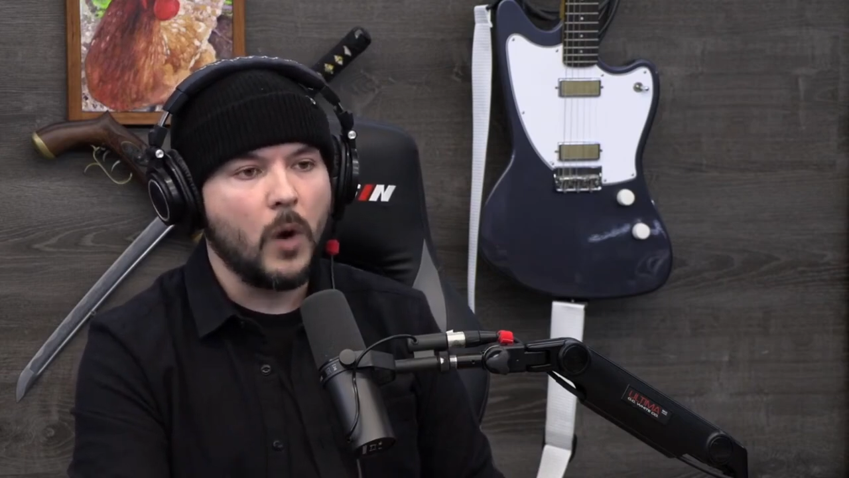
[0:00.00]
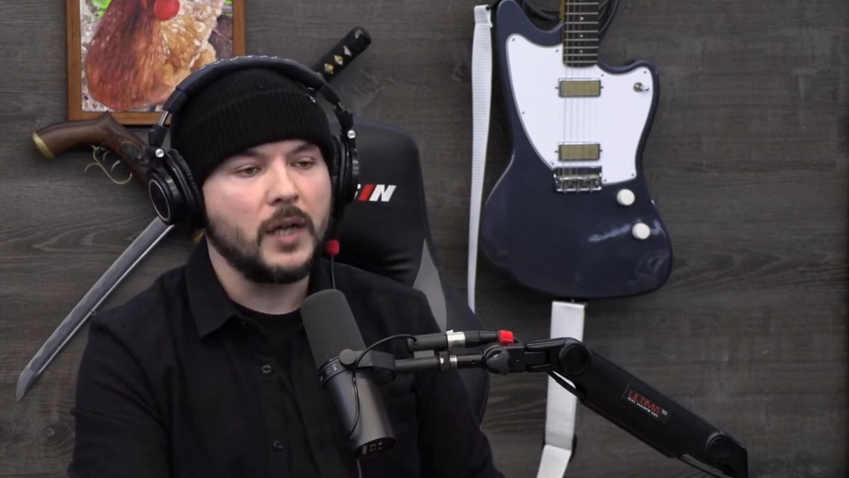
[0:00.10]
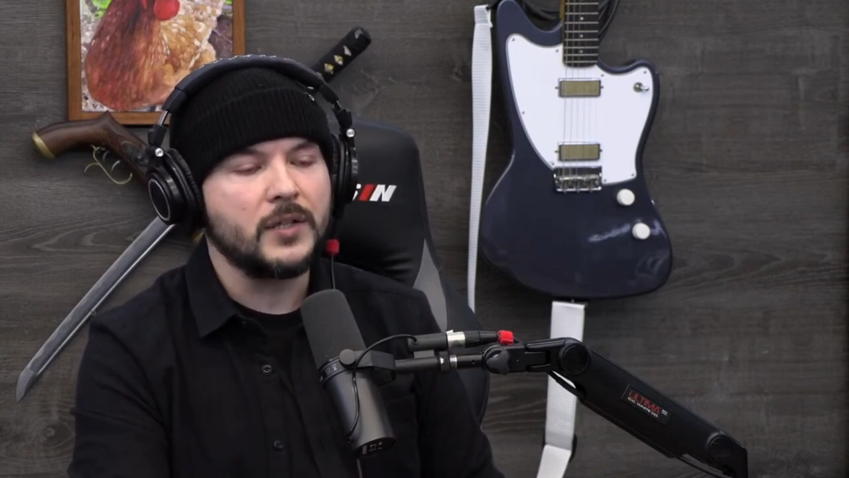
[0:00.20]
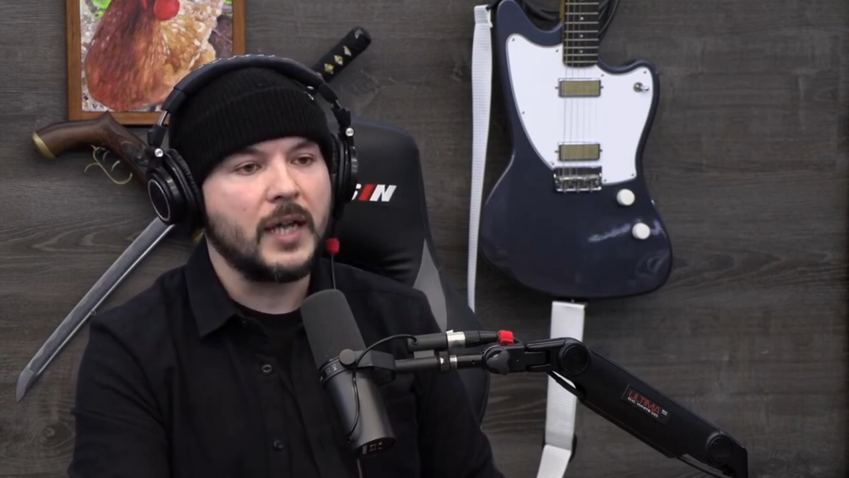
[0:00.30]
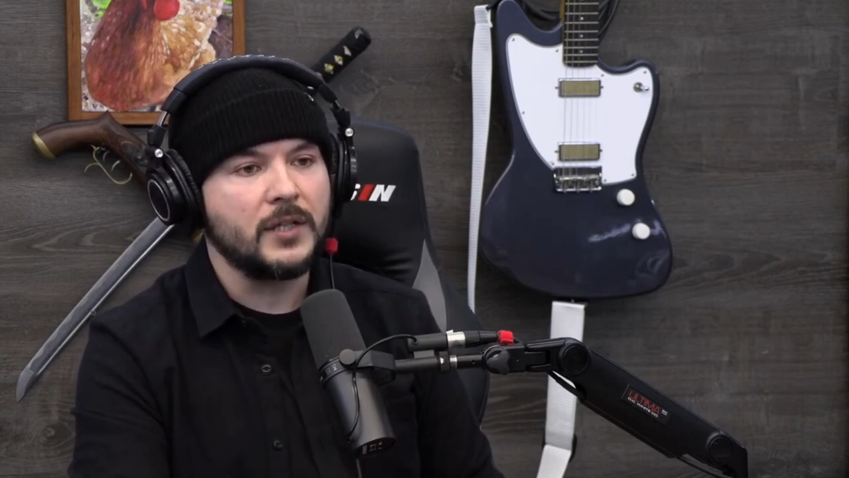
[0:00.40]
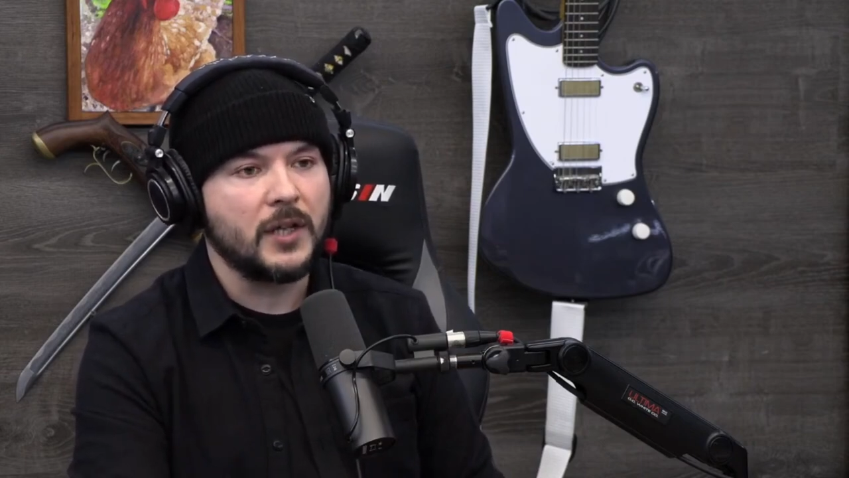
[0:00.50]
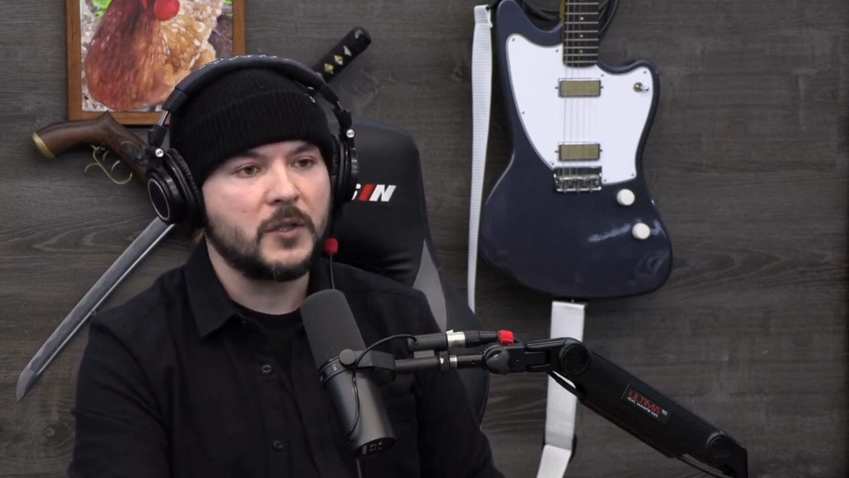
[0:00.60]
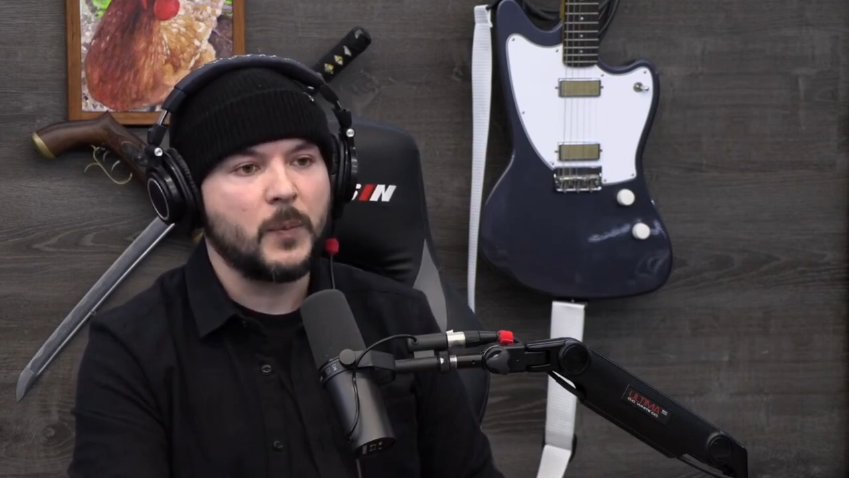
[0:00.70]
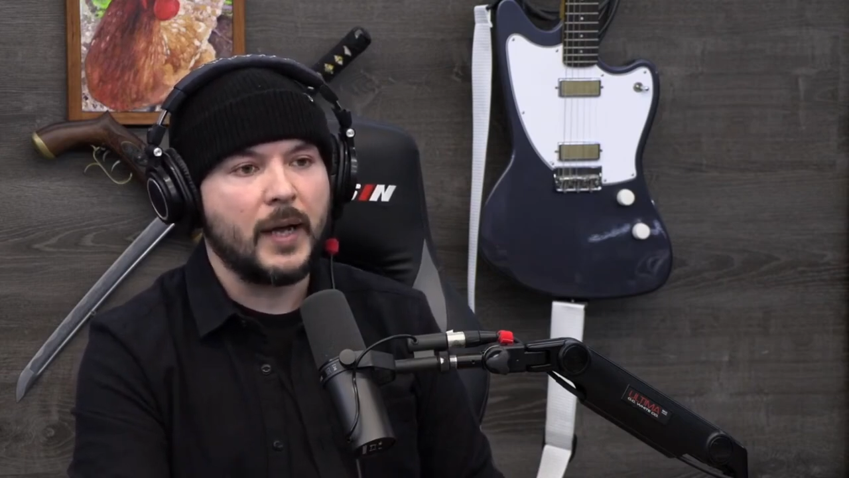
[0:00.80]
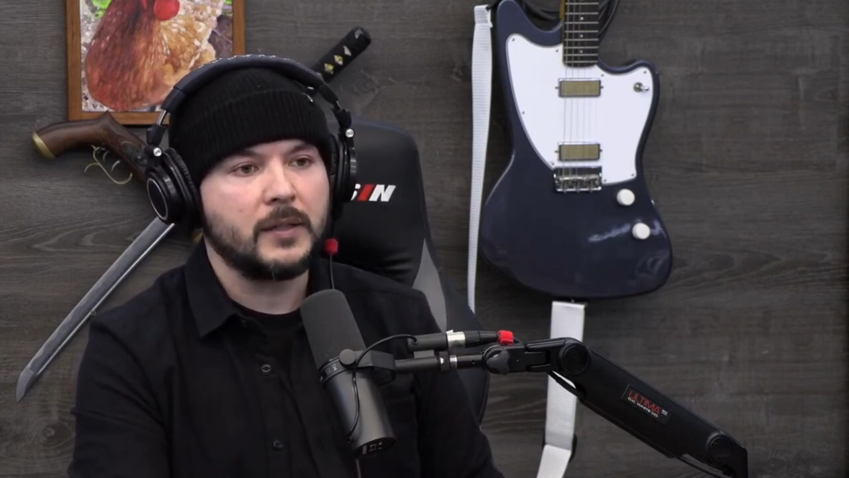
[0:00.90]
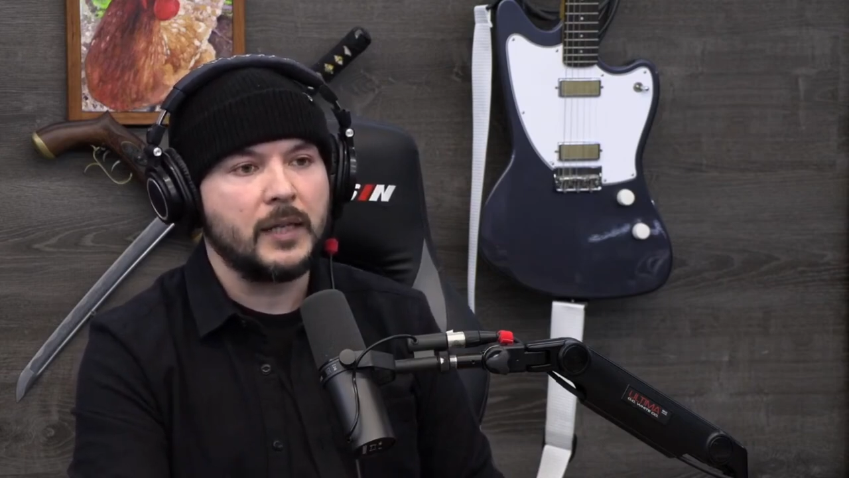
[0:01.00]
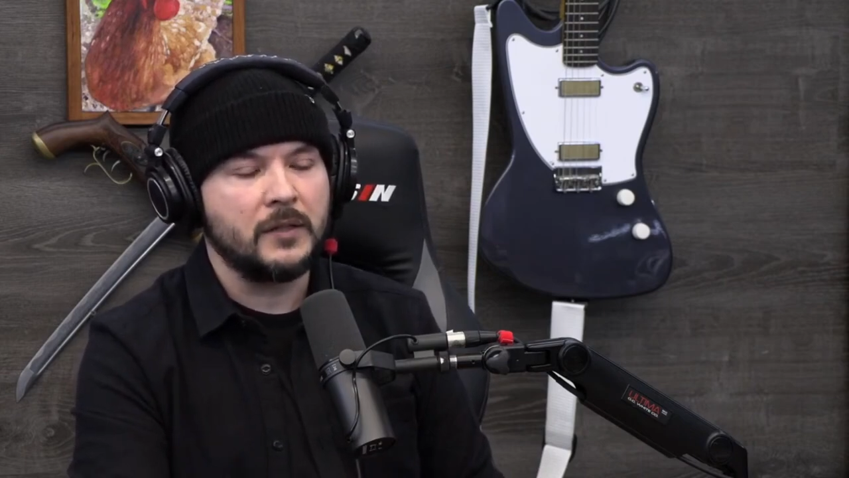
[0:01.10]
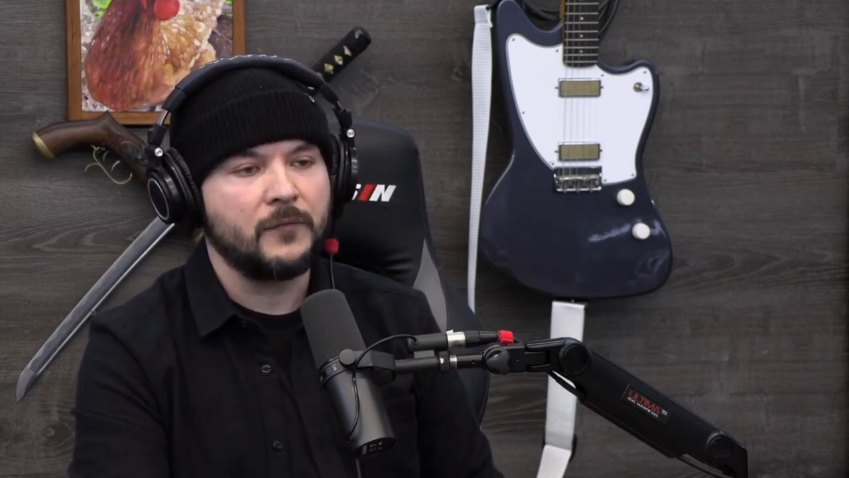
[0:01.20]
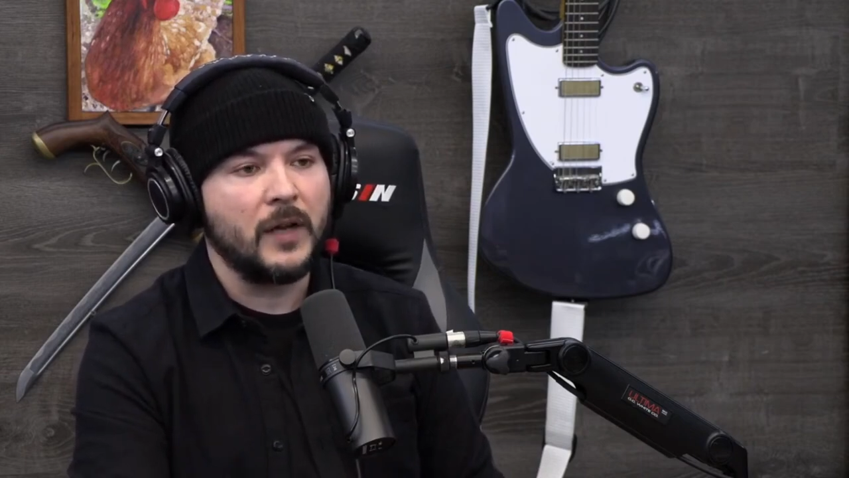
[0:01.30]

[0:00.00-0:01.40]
But I think most of us